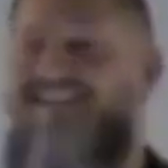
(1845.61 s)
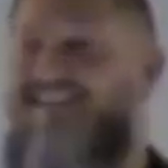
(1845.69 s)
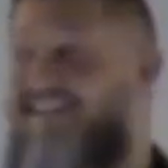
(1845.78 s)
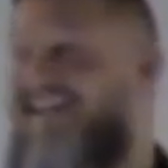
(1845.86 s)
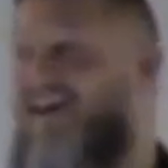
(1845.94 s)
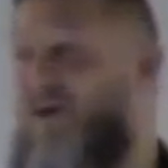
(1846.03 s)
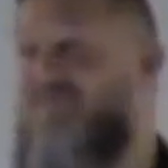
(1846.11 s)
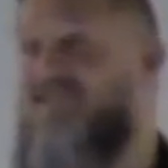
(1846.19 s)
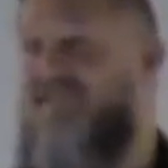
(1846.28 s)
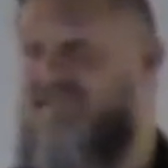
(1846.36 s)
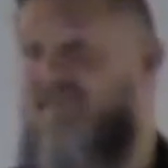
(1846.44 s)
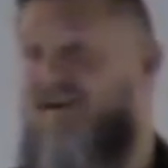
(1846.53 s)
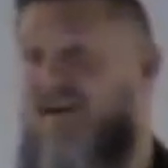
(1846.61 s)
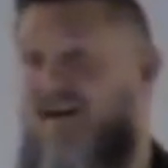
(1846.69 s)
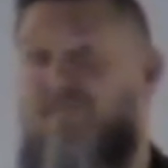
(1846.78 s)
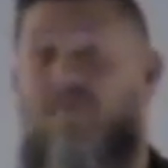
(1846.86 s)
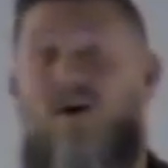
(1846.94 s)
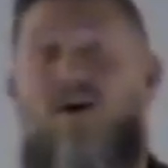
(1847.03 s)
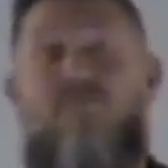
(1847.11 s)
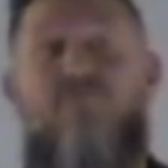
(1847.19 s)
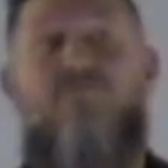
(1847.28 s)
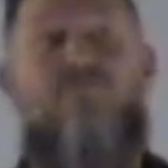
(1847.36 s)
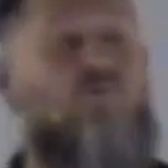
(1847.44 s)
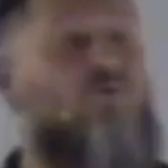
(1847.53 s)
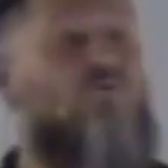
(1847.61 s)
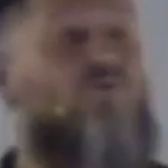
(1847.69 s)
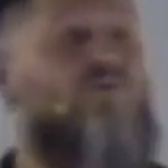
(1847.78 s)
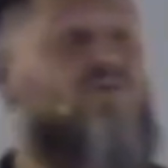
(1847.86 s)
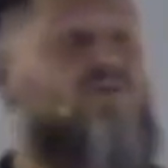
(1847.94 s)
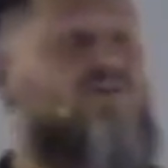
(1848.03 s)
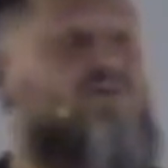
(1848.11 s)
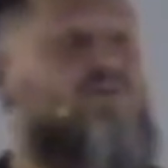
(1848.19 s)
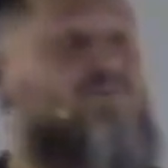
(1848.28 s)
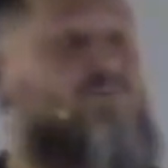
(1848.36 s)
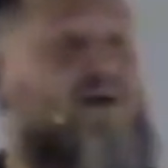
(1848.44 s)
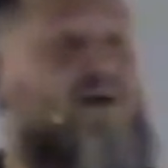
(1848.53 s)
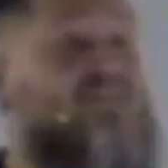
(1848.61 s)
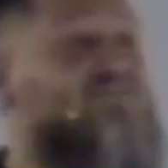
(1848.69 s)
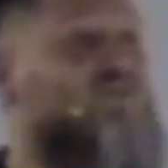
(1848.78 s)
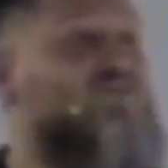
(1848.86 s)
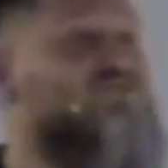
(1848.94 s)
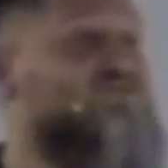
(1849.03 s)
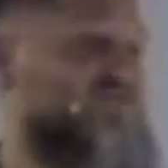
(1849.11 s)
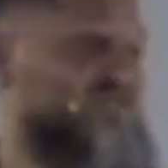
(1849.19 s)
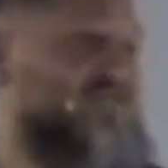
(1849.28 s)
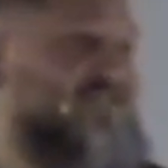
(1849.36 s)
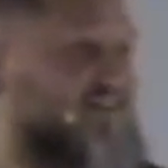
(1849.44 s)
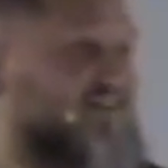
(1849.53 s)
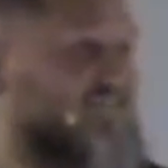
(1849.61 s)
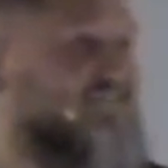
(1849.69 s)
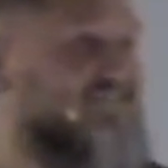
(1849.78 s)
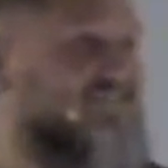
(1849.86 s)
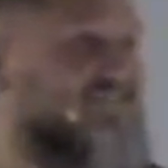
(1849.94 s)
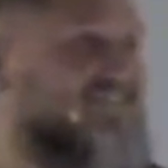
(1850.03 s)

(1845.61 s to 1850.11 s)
he helps us become our full, best version of ourselves.